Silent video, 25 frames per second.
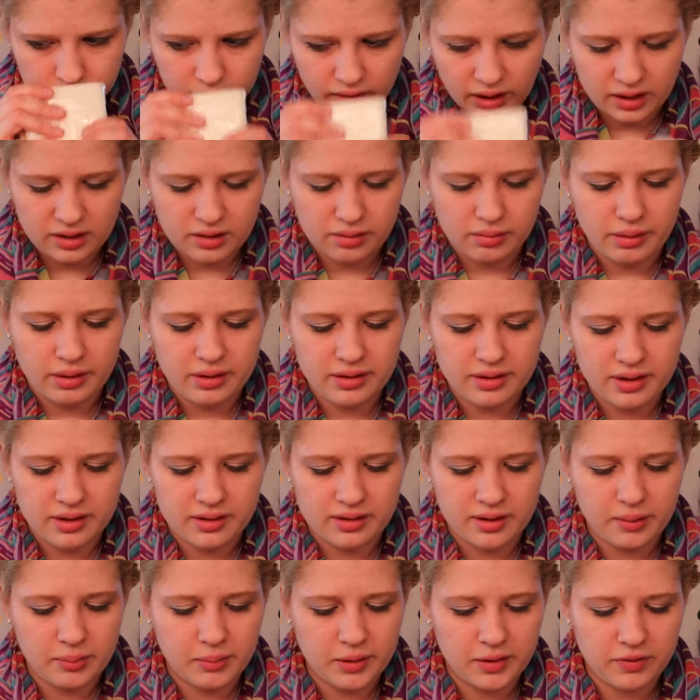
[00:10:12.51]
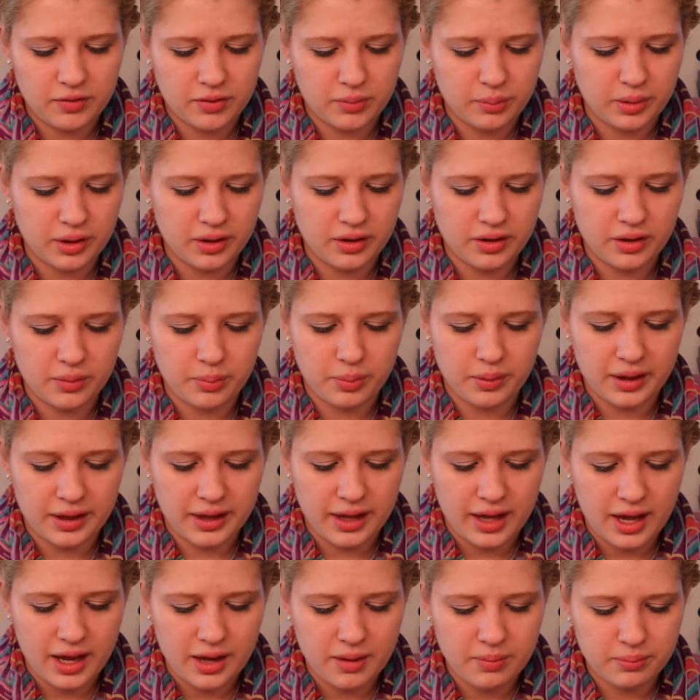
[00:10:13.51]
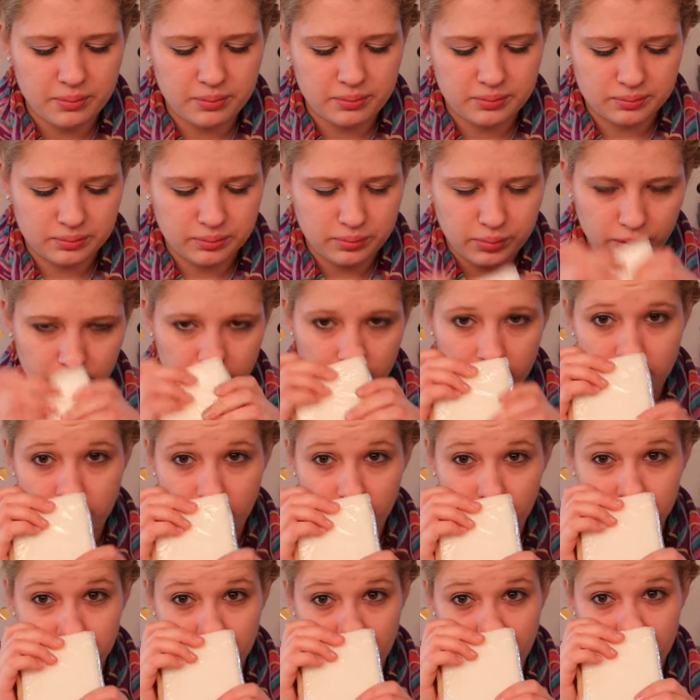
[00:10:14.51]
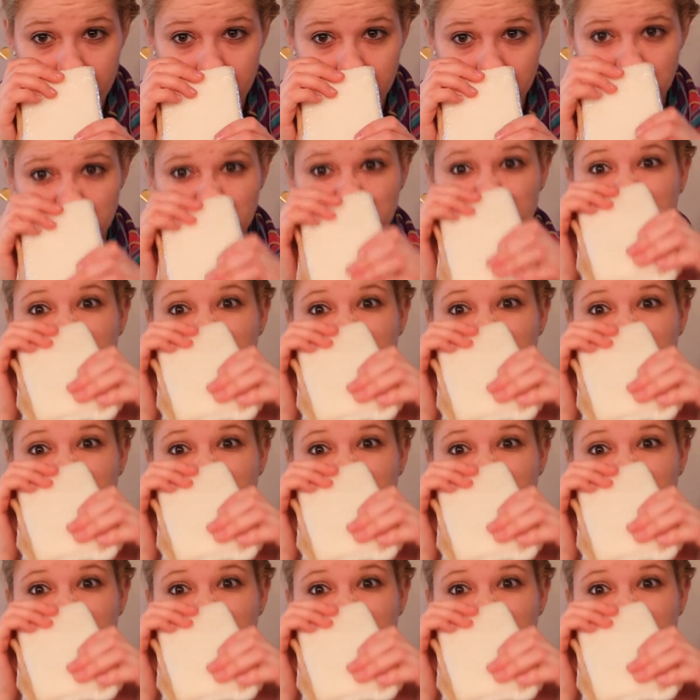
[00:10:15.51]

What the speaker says: It smells like something familiar, but I can't put my nose on it.